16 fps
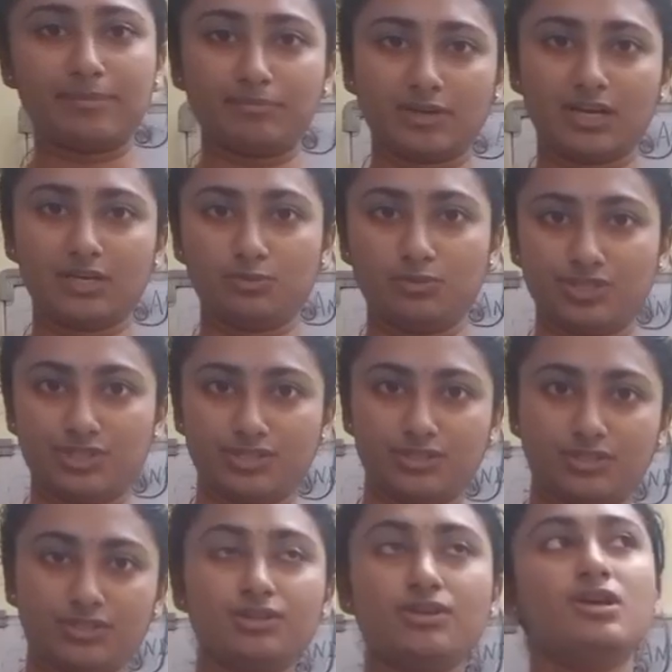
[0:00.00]
type
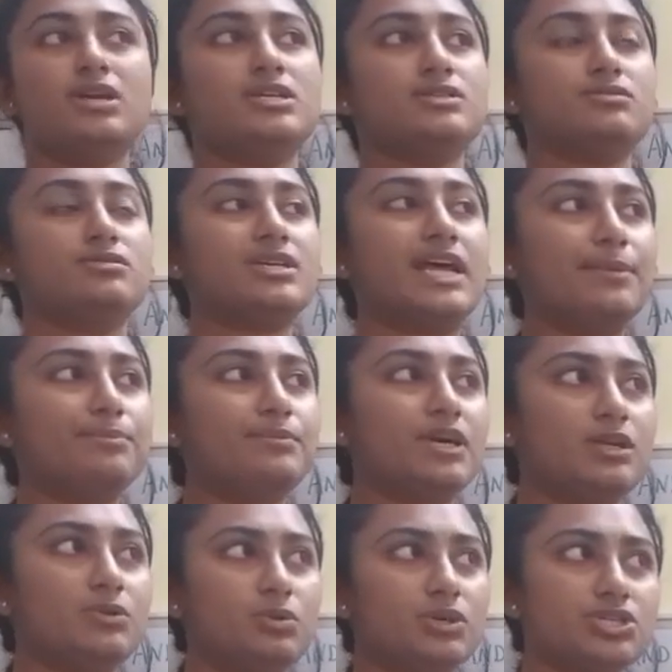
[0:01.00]
conversions. So type
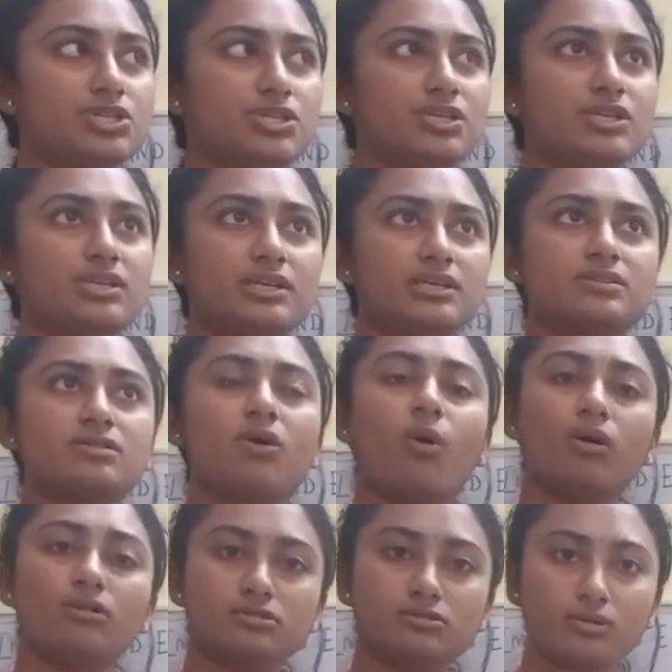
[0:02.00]
conversion is
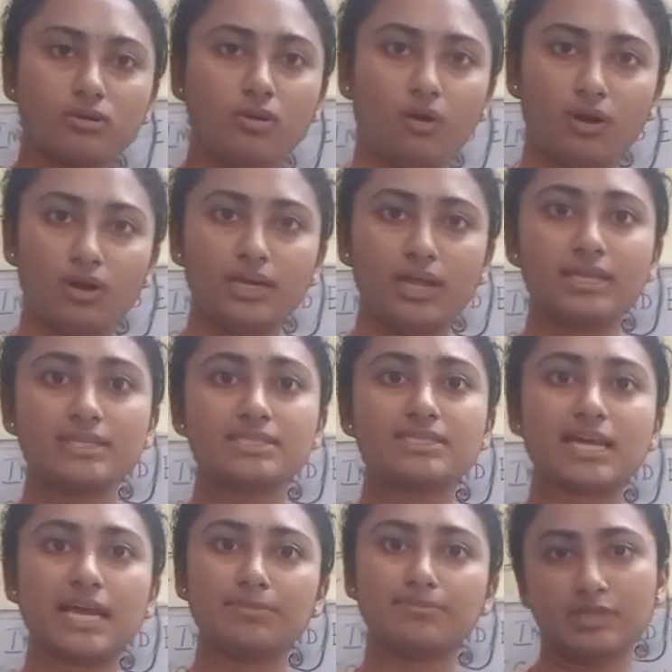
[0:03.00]
also called
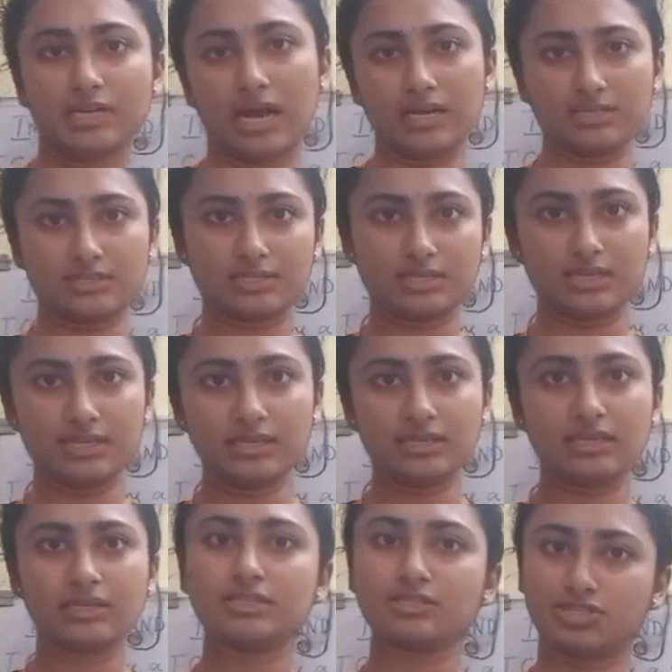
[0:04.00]
as
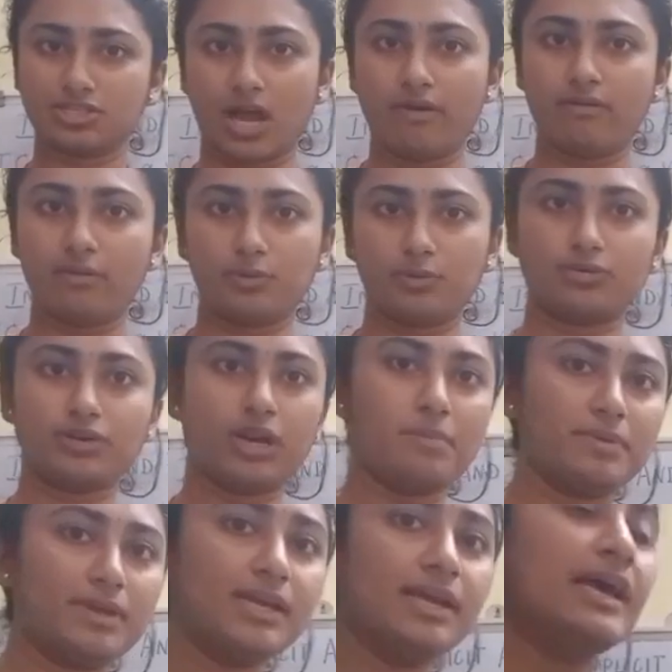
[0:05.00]
typecasting in Java
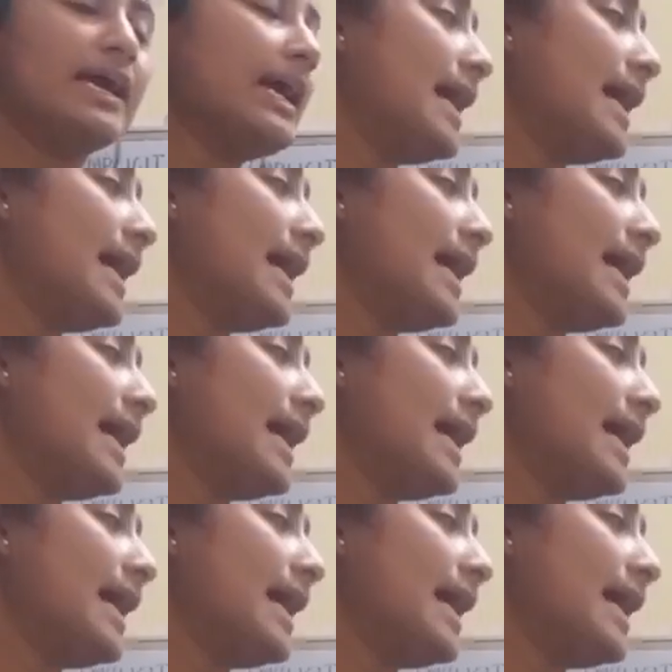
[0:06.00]
programming,